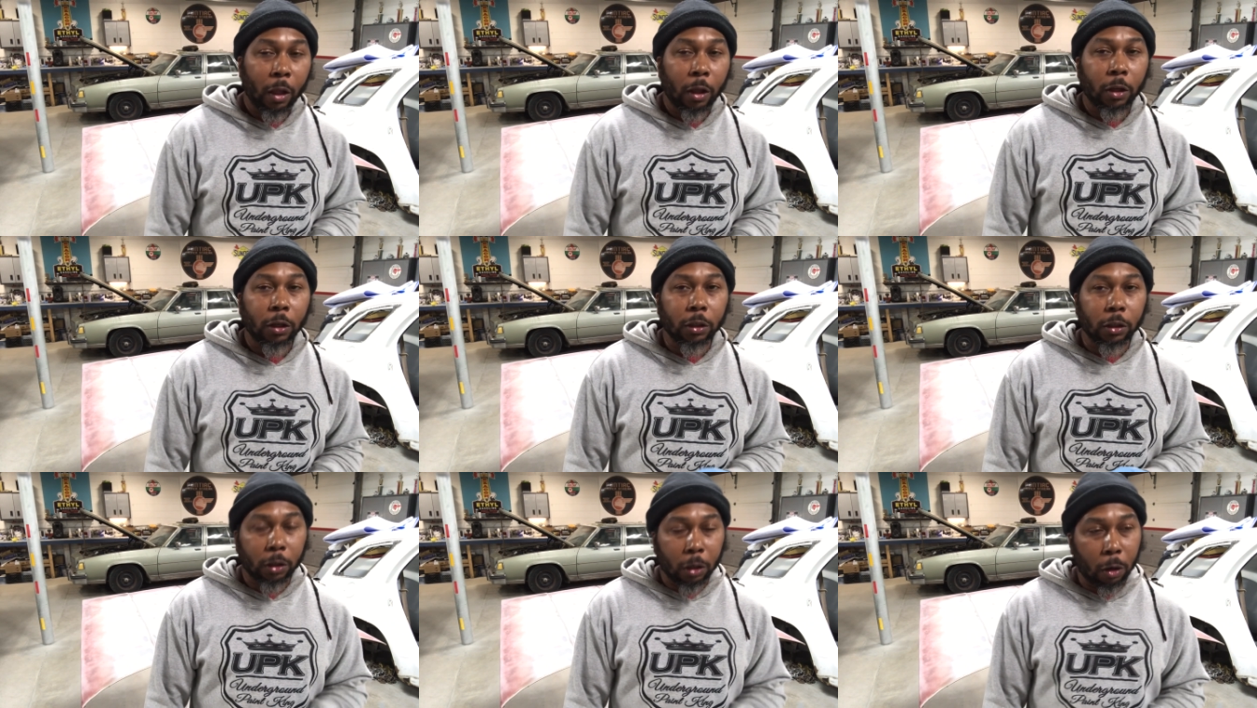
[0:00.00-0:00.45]

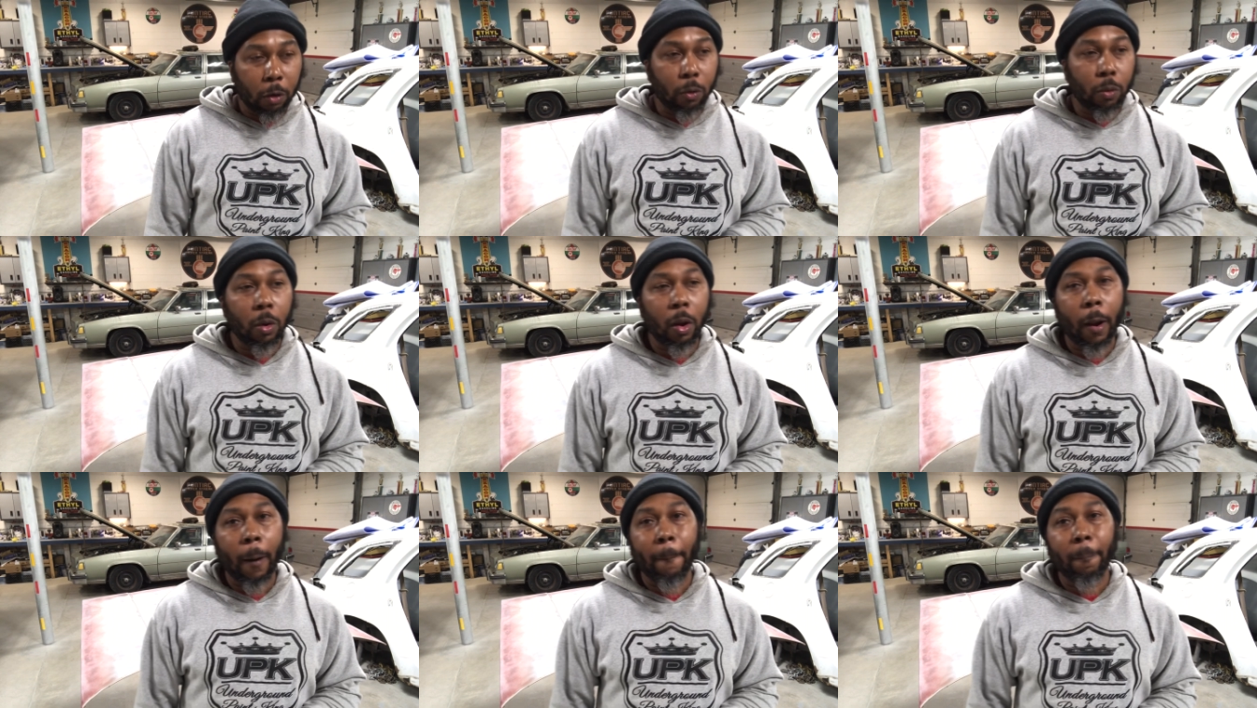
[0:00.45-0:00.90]
So
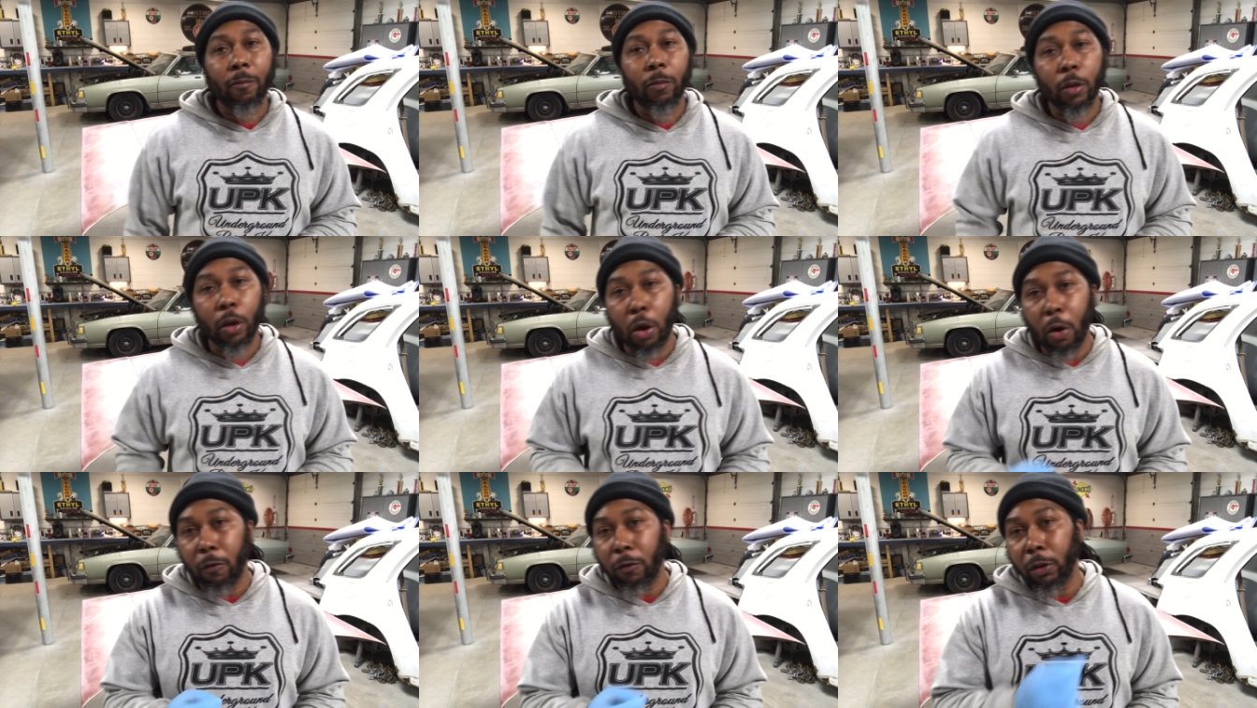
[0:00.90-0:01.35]

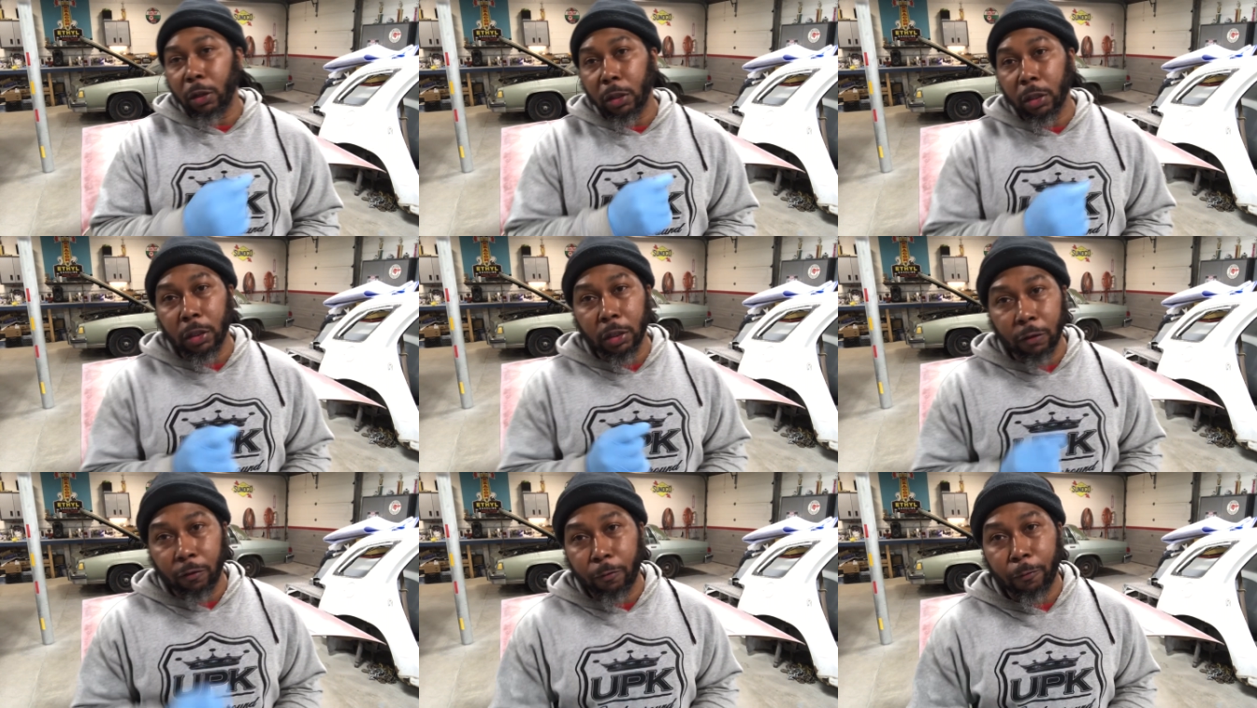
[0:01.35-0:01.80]
hopefully
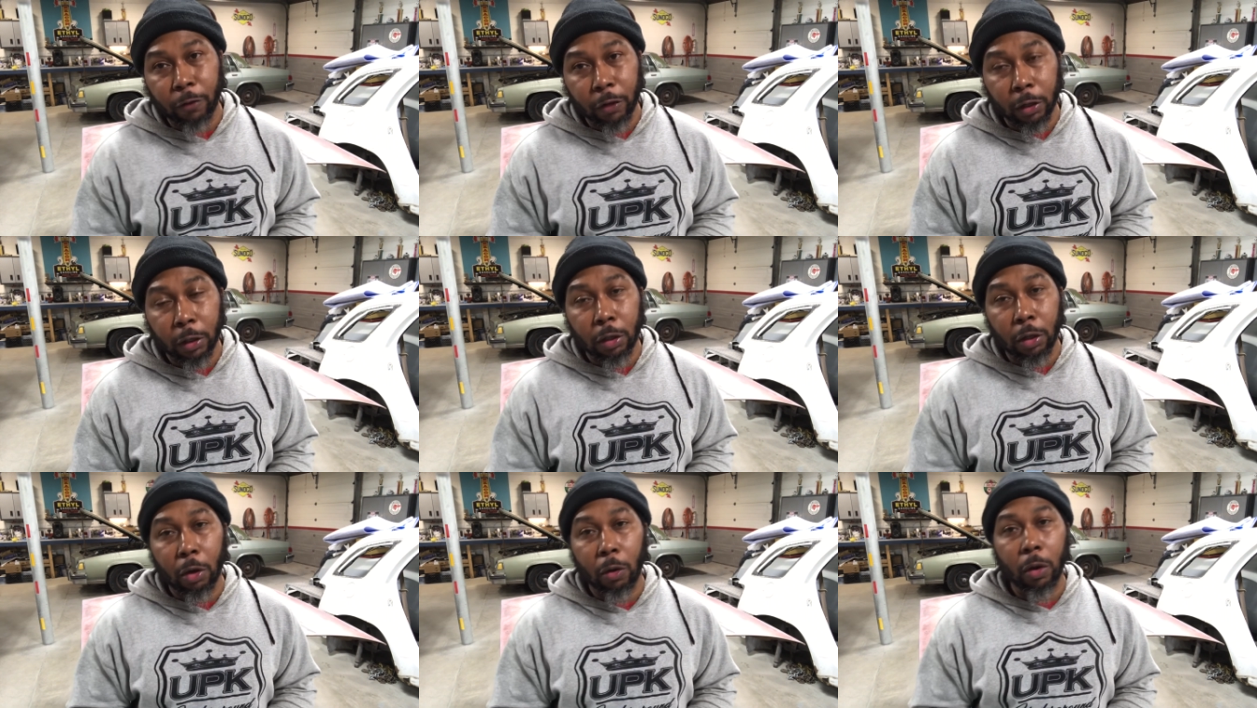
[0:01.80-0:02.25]
this
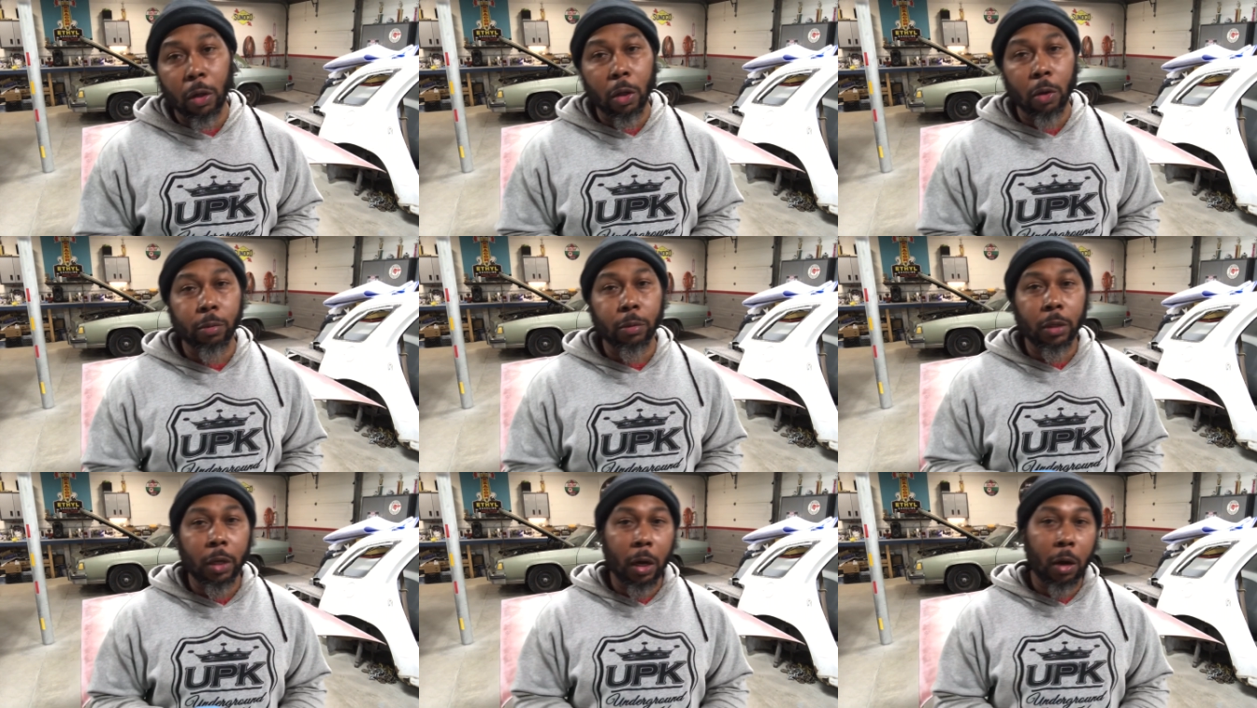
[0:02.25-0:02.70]
video
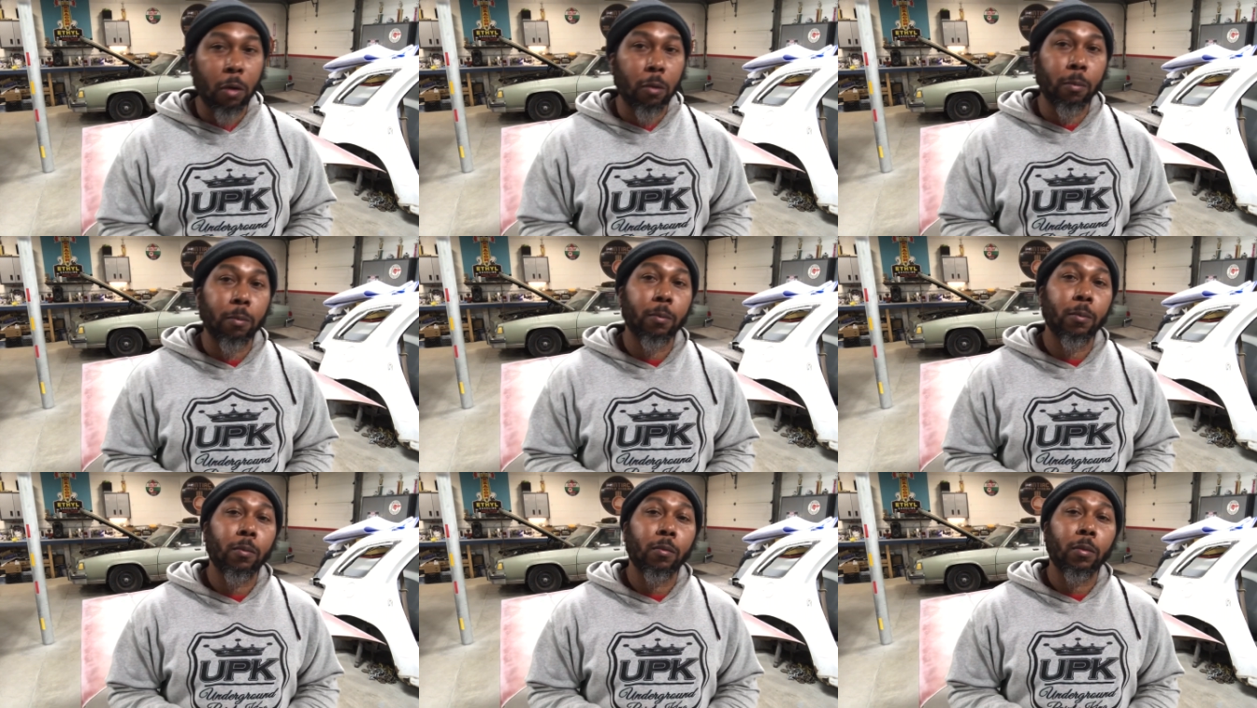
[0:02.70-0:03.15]
helps
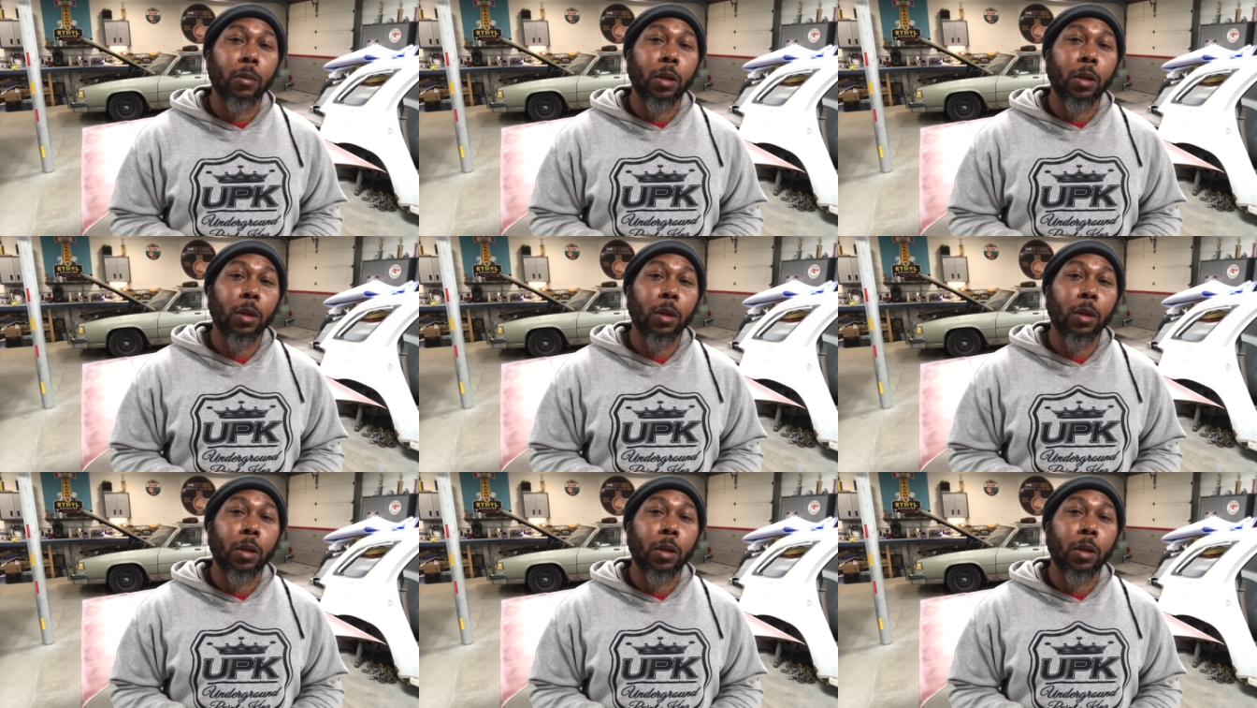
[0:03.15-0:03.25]
out,